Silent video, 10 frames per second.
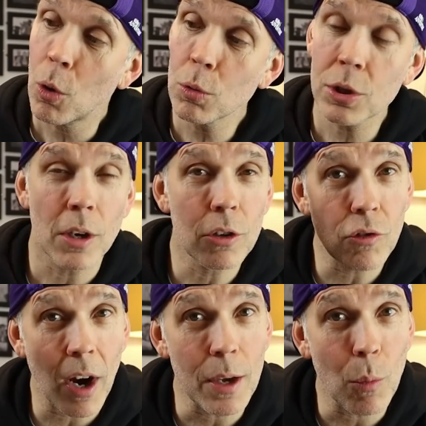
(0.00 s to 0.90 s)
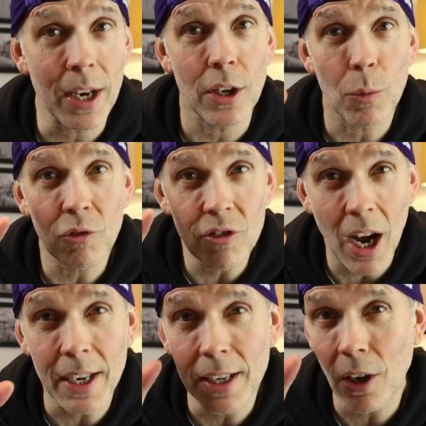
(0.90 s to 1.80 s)
also great when you're
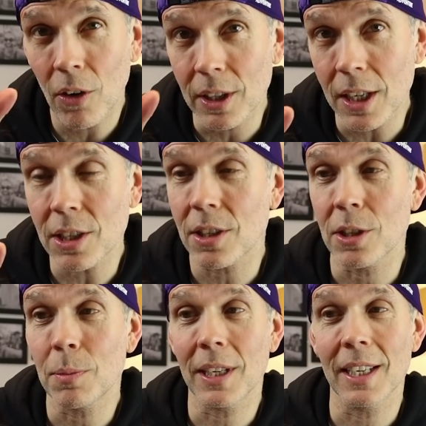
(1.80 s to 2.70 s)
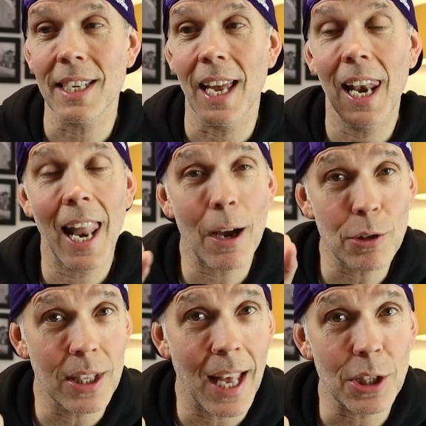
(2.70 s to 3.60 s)
running long distance because it
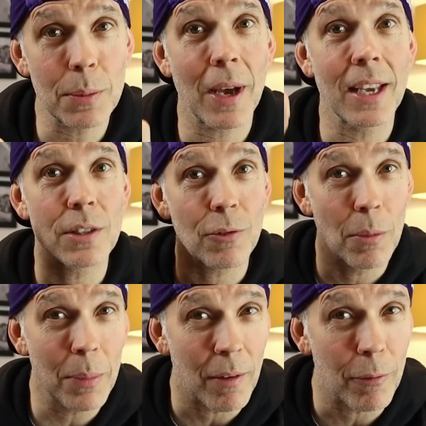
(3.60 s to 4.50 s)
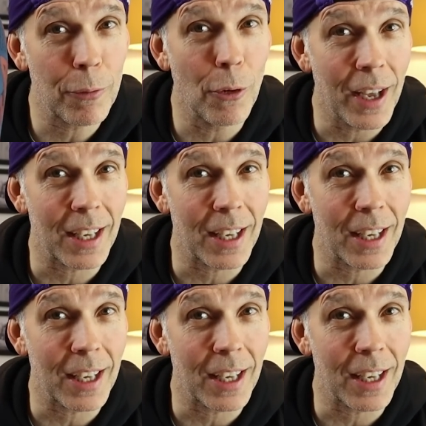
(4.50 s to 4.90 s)
allows you that space for a bit of foot